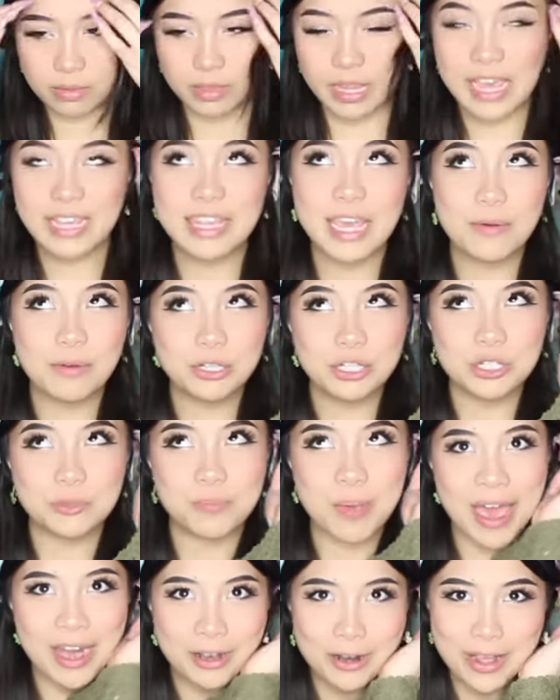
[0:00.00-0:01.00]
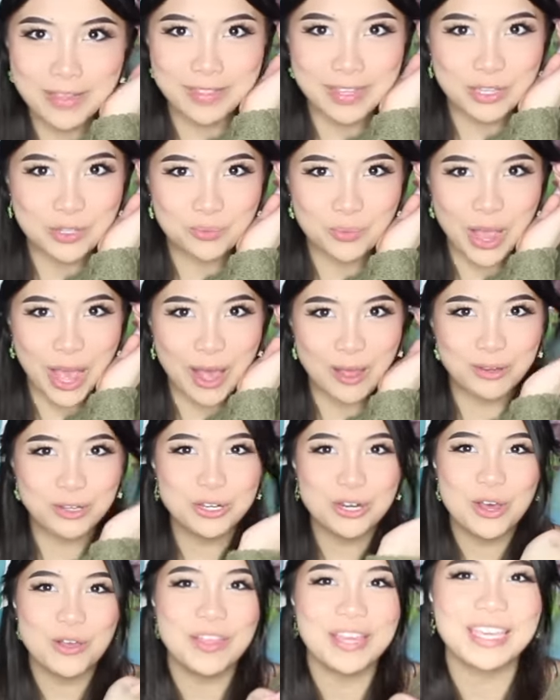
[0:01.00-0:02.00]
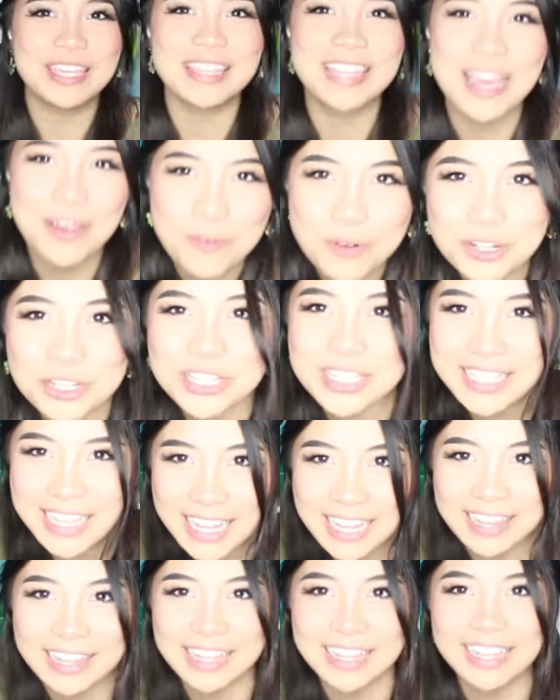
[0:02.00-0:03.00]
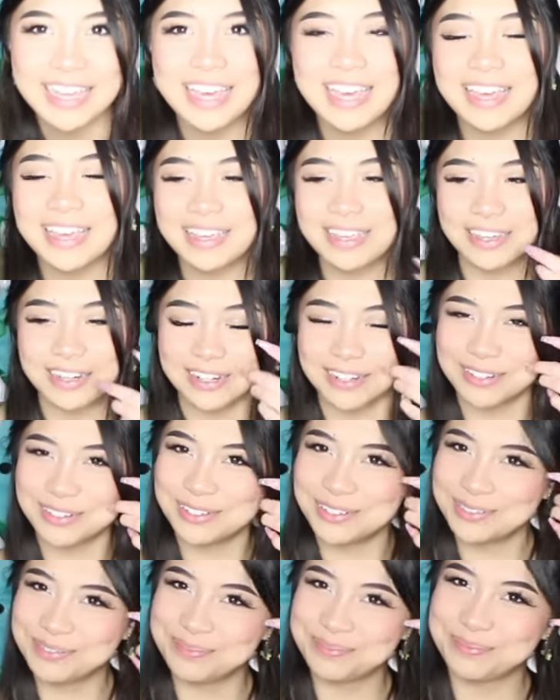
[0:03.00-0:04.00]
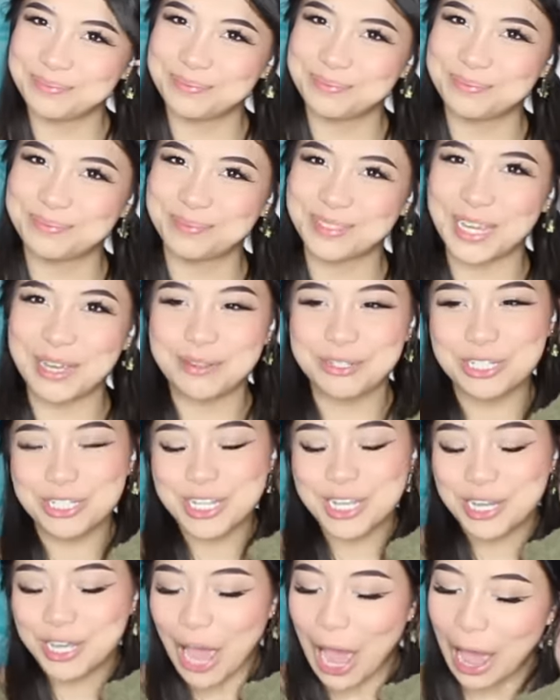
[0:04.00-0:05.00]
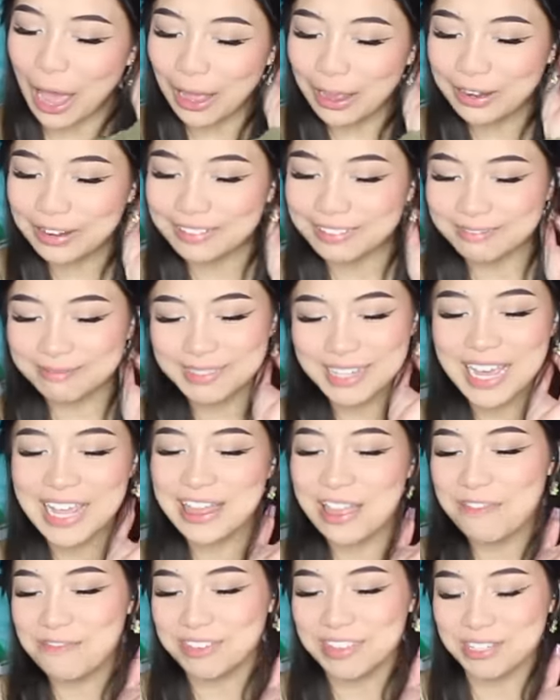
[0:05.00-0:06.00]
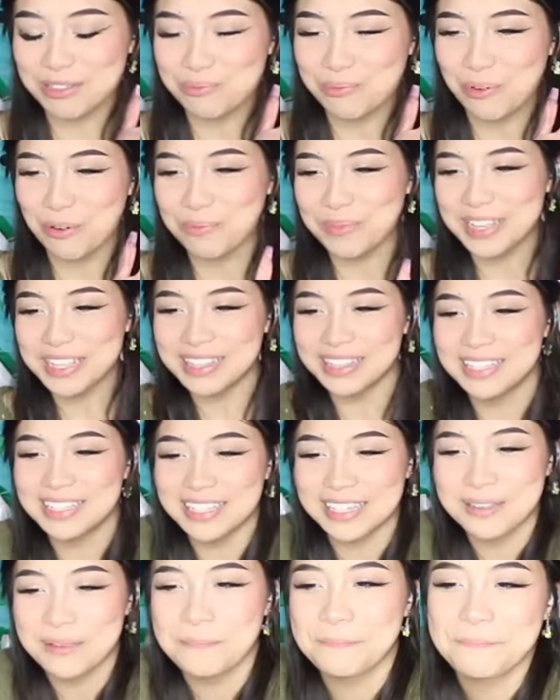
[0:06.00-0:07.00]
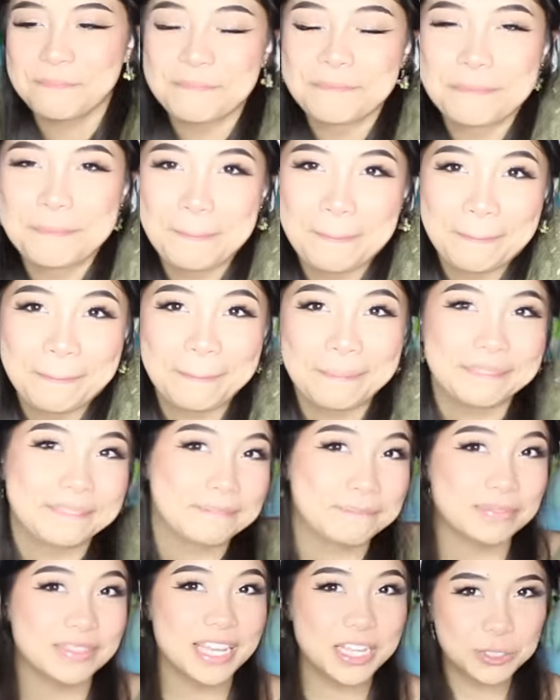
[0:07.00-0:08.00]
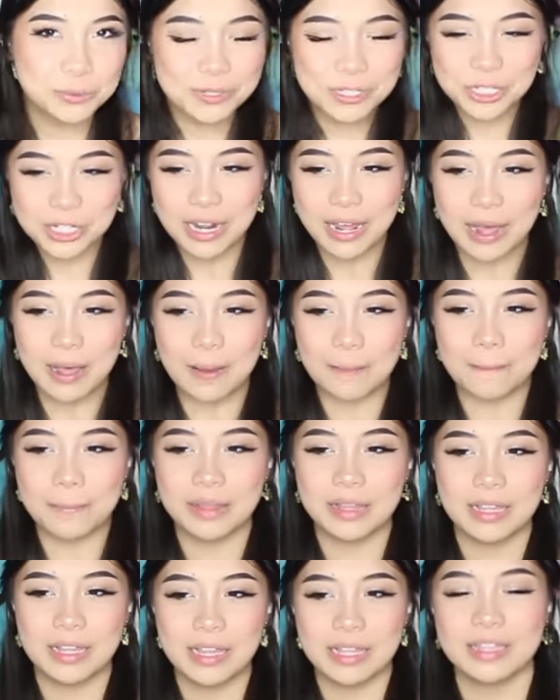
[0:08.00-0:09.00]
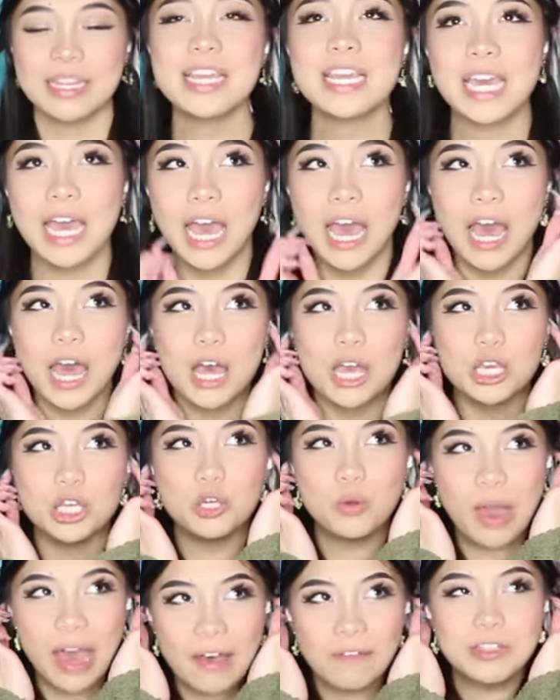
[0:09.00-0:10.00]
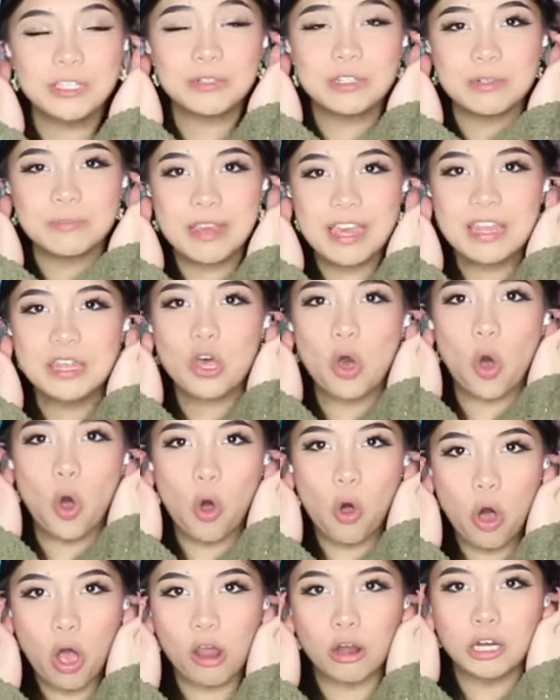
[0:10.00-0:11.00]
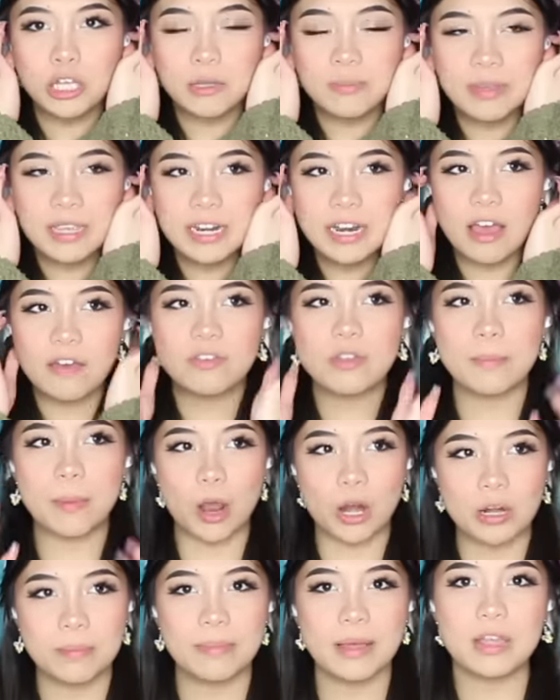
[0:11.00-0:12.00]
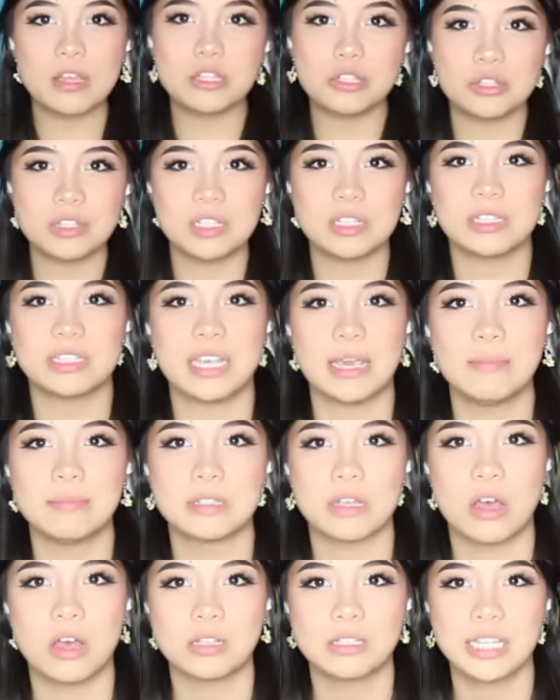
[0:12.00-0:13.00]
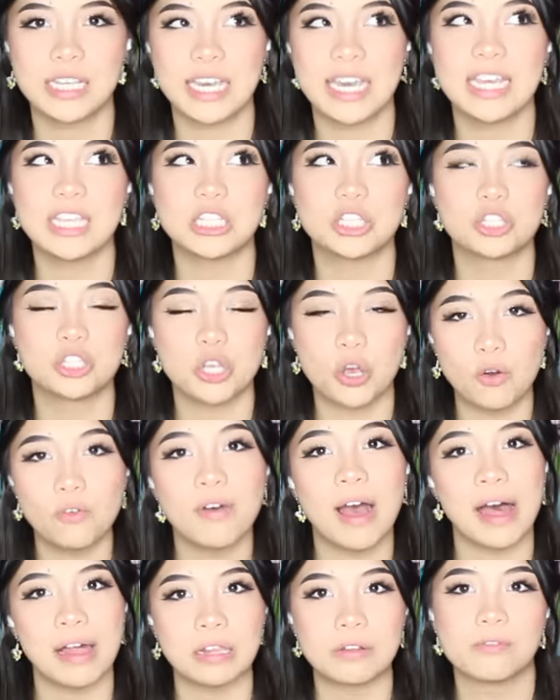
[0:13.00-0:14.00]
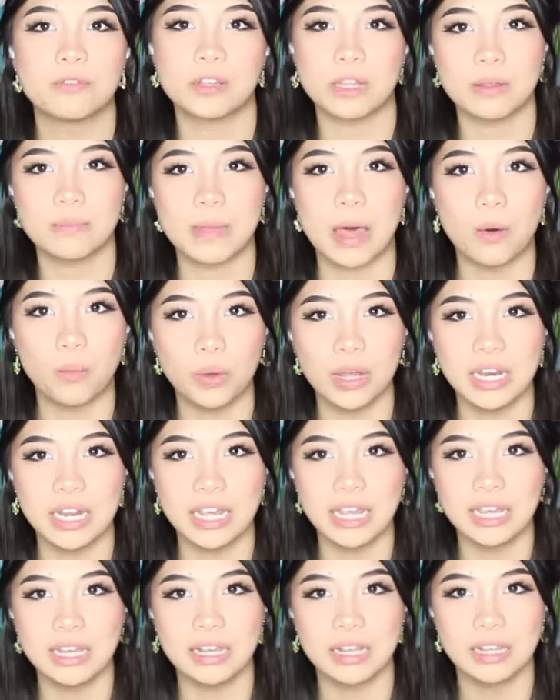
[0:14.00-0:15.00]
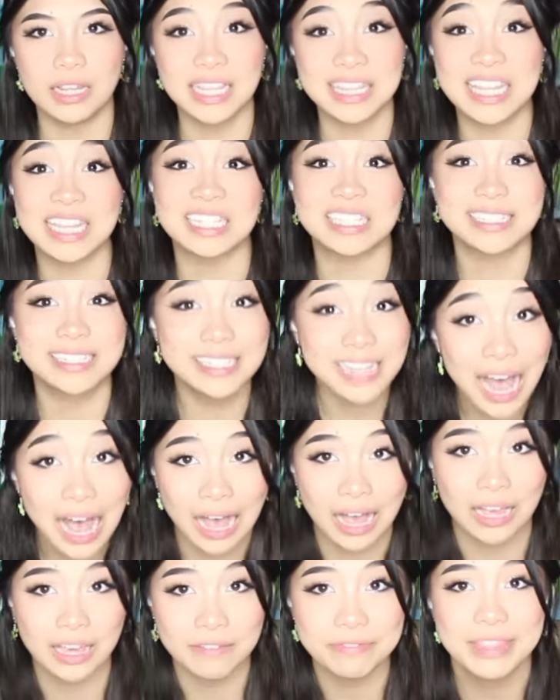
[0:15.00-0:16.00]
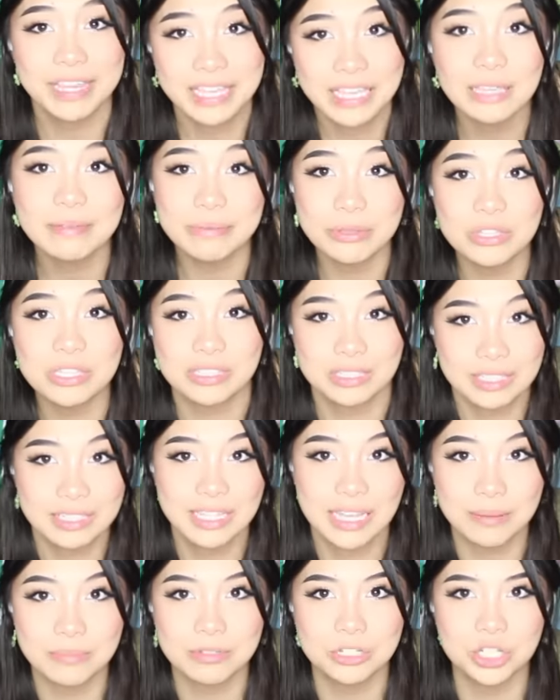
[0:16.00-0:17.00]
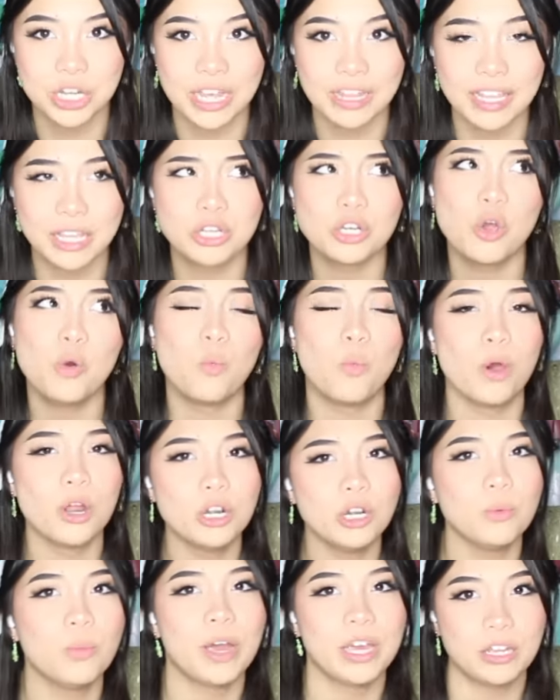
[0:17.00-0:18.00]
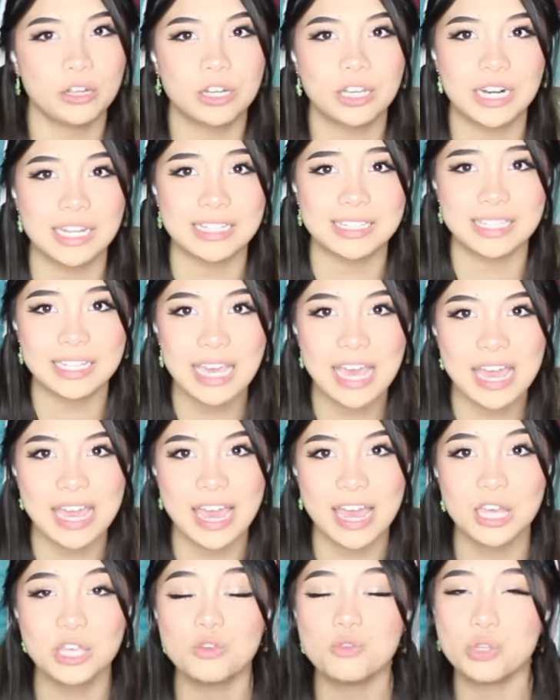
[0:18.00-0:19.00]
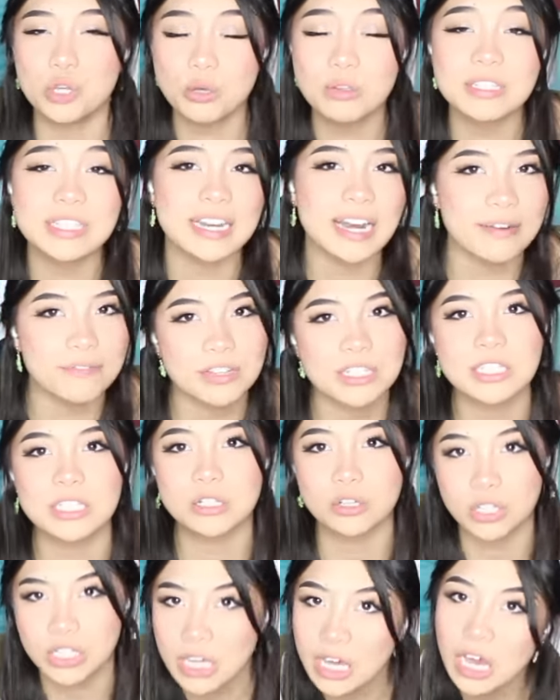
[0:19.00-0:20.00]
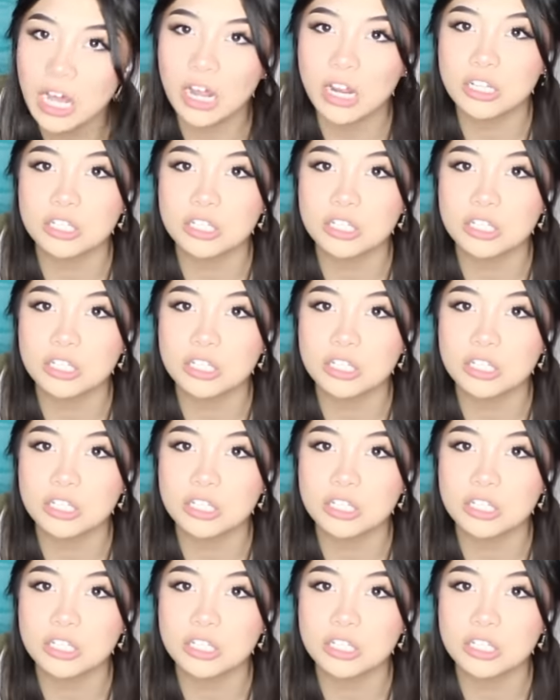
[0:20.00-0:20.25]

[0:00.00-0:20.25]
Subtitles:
Like, they were just better in this round, you know? Like, they were just killing it, you know? Like, it was just, like, good. Like, I love this performance. They switch it up. Like, you have to admit, the whole argument of the Bard and Bellows using the same songs, like, is so valid for them not winning. Like, they suck if they keep using the same shit. Like, no wonder why you're good at singing it. You use it every single year,